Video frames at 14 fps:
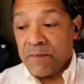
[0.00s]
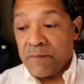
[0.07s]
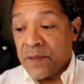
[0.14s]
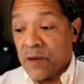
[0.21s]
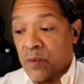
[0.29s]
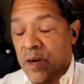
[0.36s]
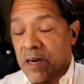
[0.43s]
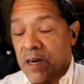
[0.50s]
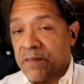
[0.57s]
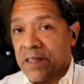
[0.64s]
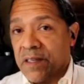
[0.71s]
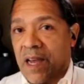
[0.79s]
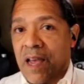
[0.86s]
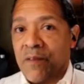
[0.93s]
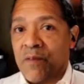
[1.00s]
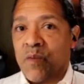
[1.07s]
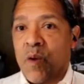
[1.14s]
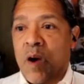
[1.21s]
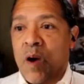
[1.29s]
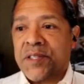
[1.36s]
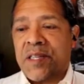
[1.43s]
aware of it. I've
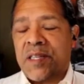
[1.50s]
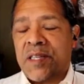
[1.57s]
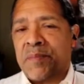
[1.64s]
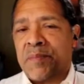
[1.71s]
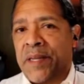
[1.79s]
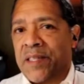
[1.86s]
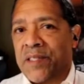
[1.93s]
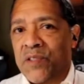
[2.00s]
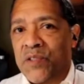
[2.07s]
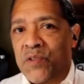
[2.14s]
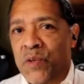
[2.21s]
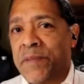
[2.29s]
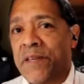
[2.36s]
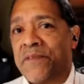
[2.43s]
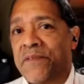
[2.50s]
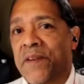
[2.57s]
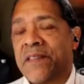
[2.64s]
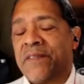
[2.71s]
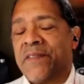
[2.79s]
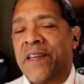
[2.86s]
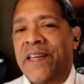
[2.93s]
watched it. It's been extremely
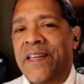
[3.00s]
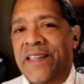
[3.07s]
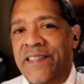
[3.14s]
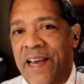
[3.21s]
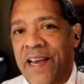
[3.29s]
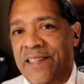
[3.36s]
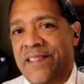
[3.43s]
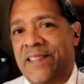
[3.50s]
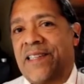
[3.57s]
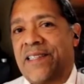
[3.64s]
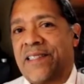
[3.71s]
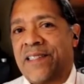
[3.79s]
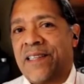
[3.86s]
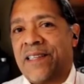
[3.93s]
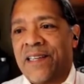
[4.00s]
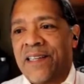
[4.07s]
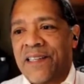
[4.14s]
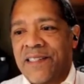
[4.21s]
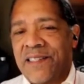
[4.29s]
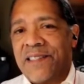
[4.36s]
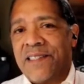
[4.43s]
effective. And that is this.
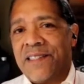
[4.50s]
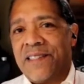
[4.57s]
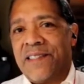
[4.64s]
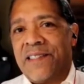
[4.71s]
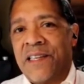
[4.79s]
This is the